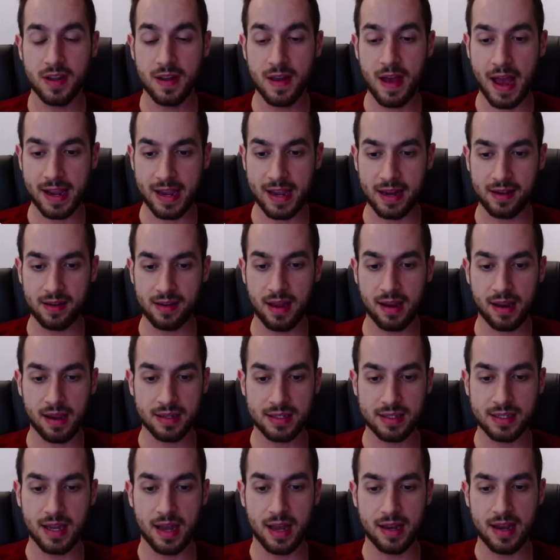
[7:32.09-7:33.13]
Again, like I
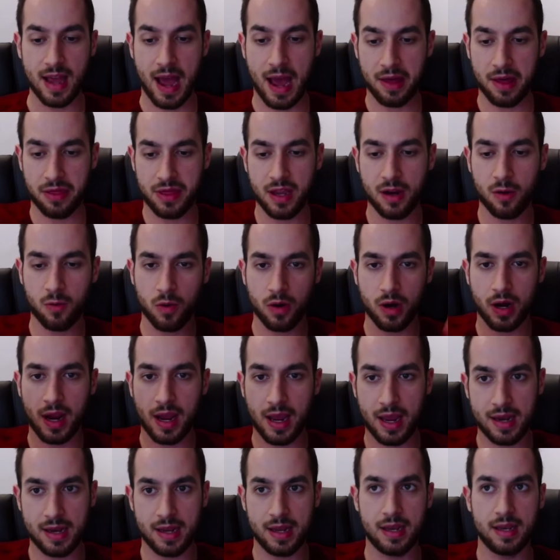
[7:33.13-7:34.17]
said, I think we're
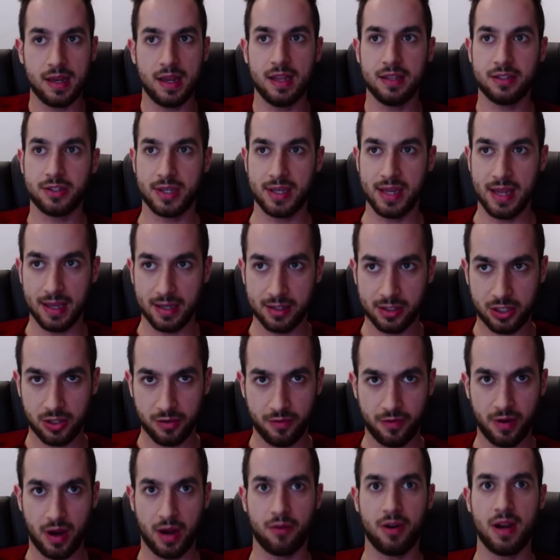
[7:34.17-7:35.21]
headed into
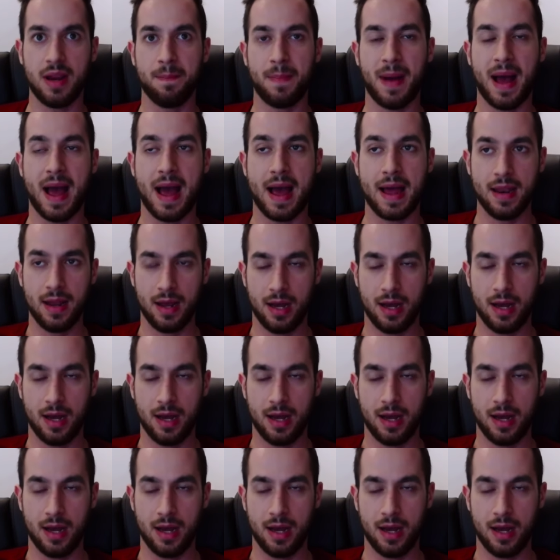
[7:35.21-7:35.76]
very bad.